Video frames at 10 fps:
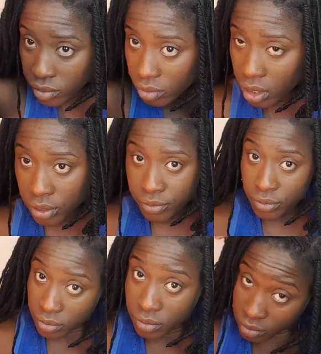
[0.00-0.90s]
of my
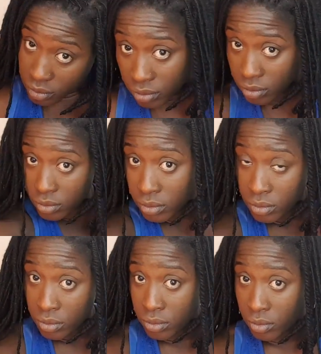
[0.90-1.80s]
hair
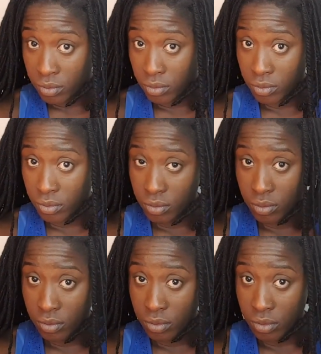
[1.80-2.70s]
until it's time
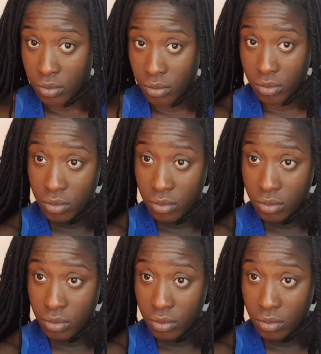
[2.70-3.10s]
to